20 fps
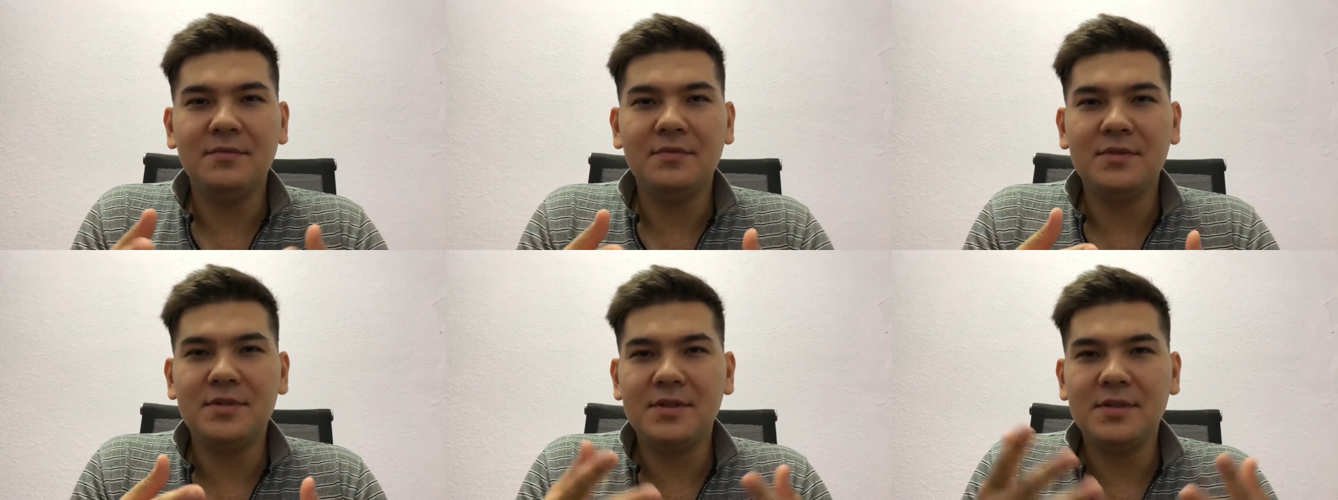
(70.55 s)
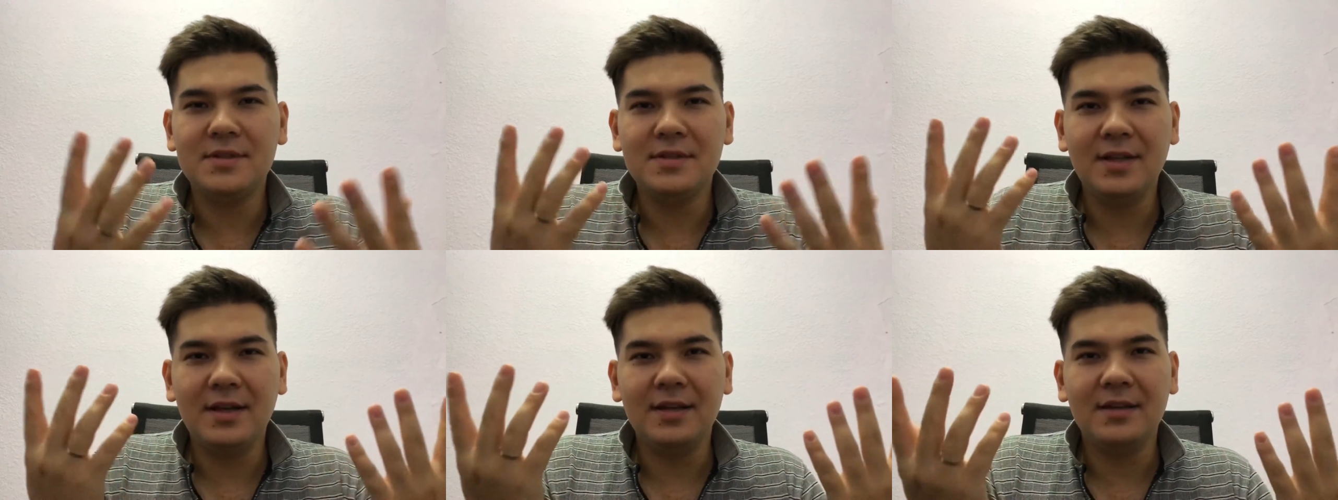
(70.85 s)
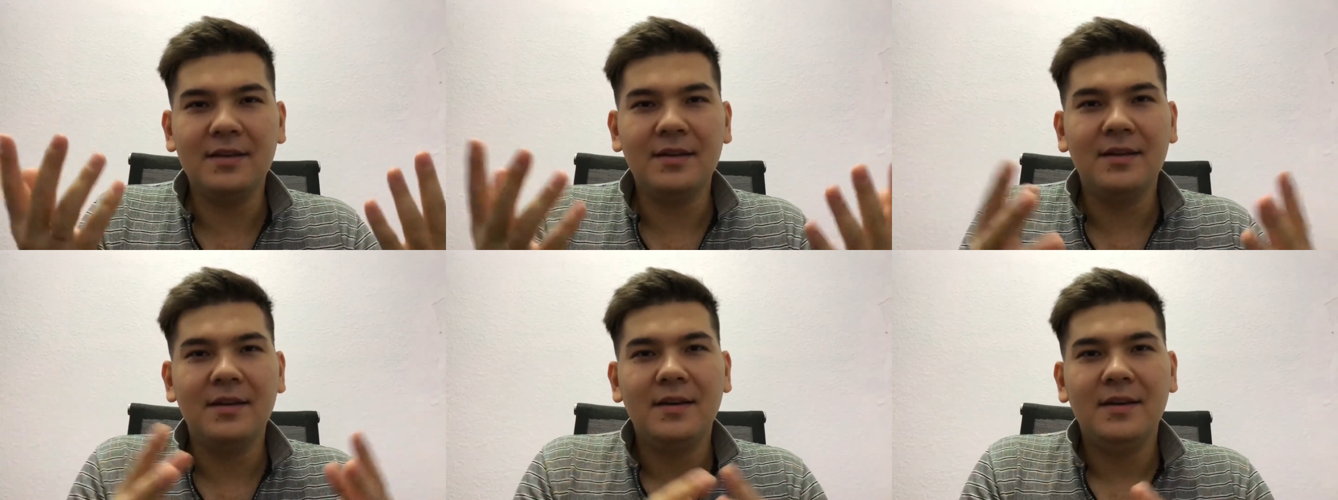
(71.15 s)
which is
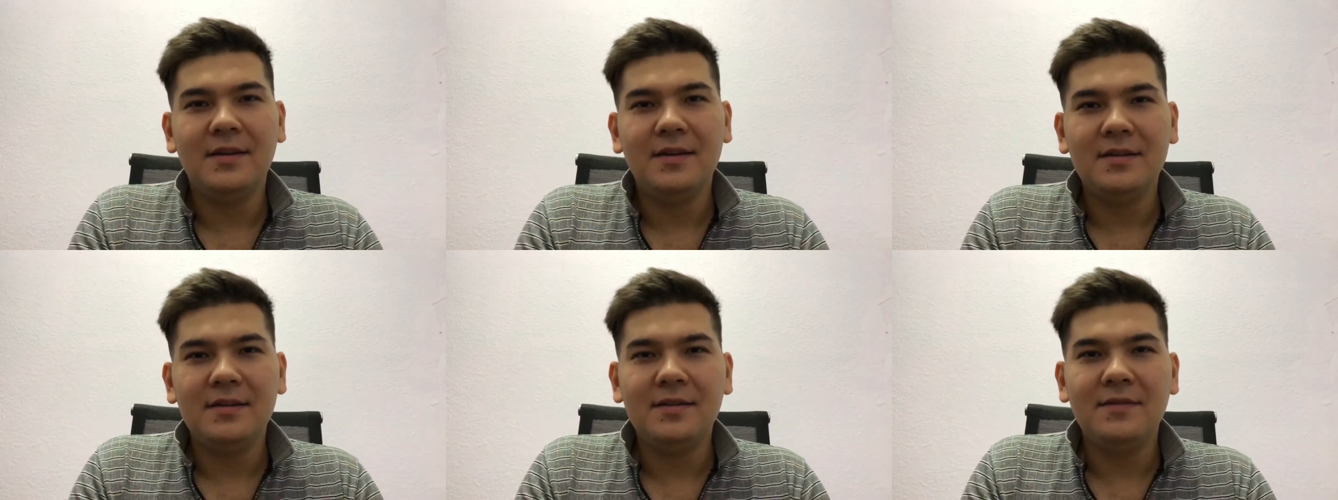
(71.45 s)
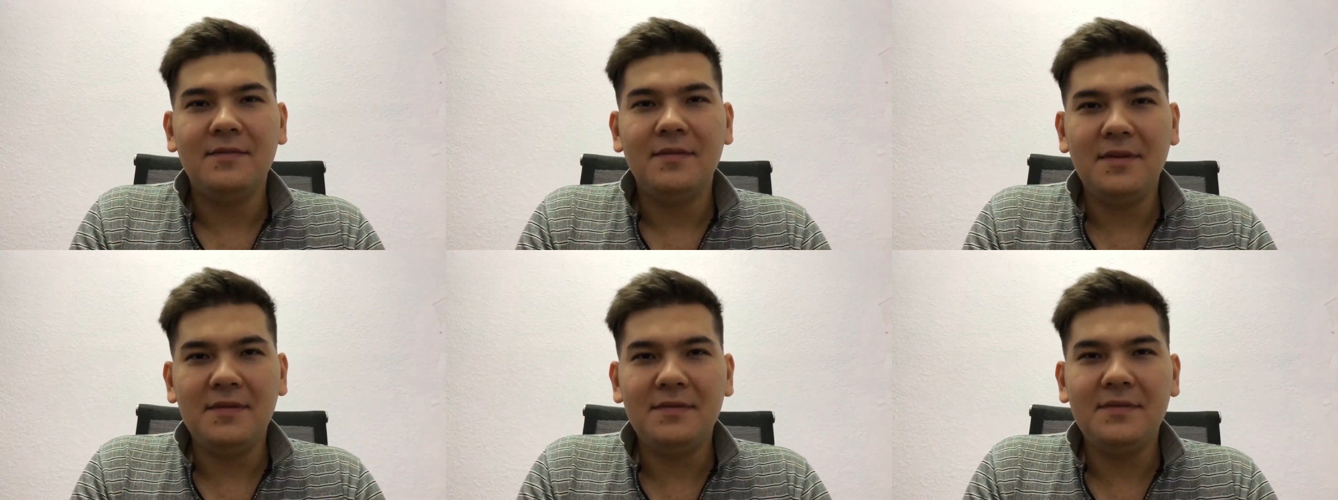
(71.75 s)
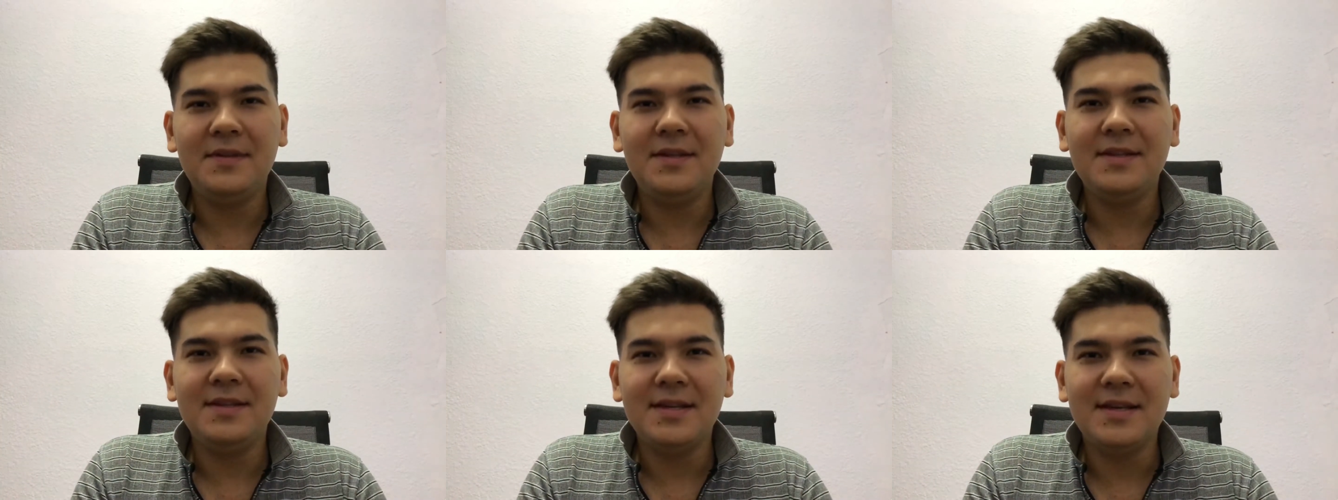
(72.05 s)
like
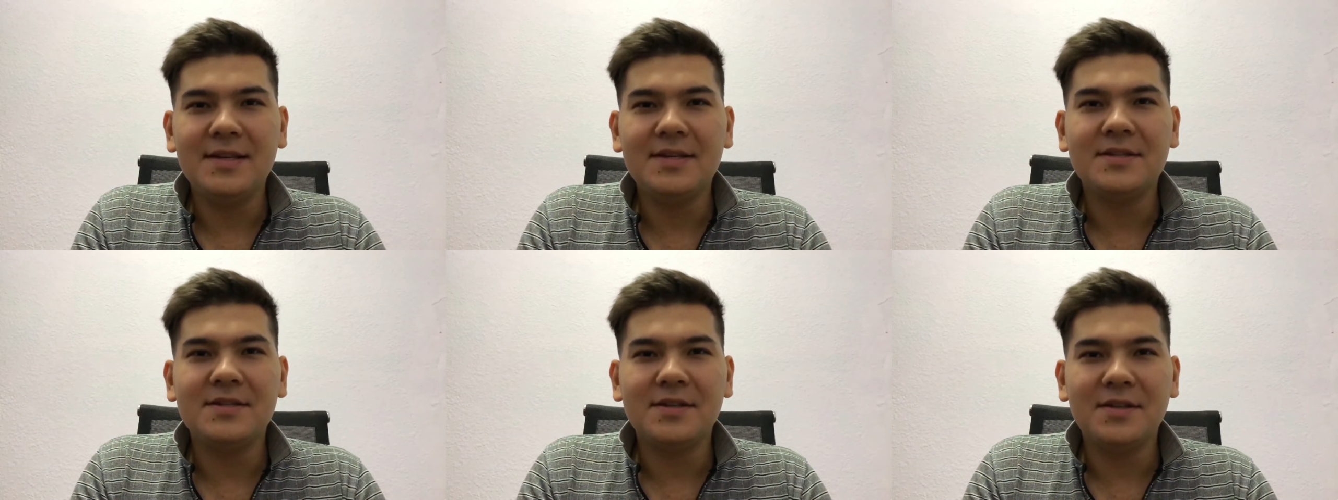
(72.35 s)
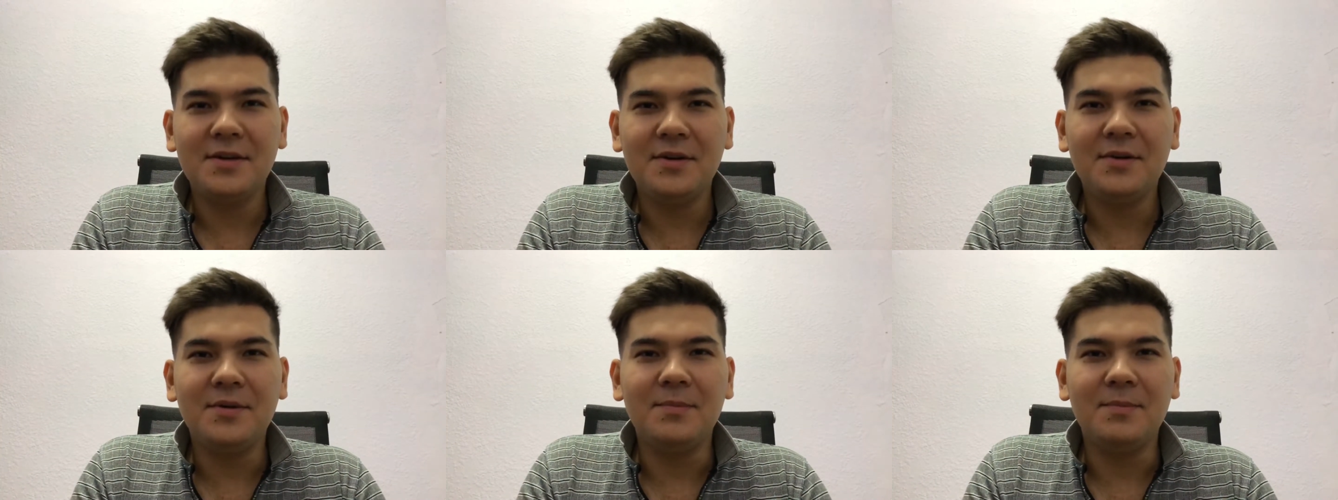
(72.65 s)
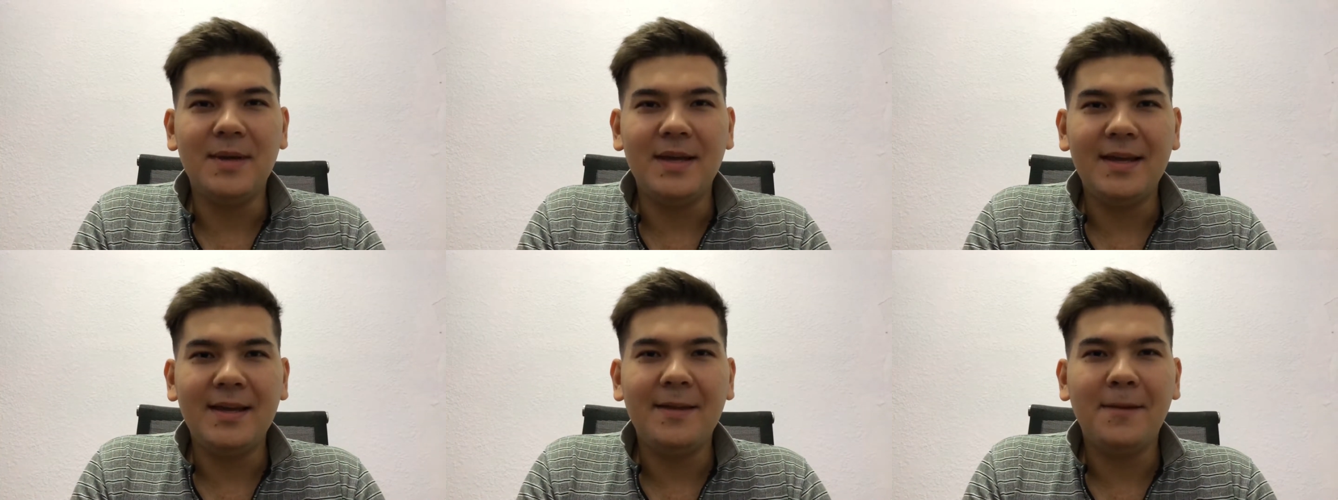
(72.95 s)
15 years ago,
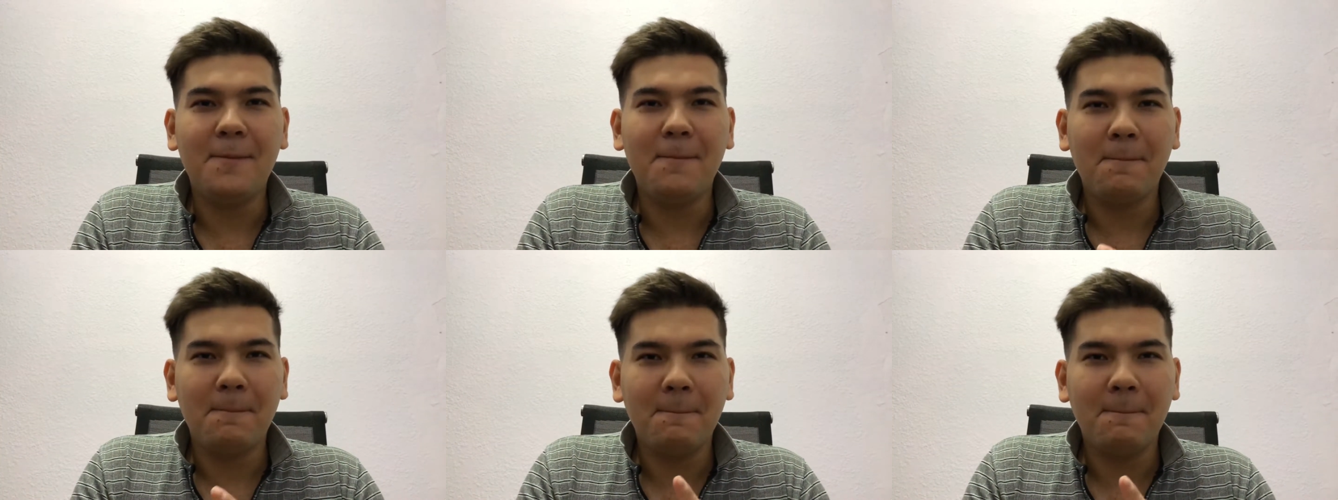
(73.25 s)
man.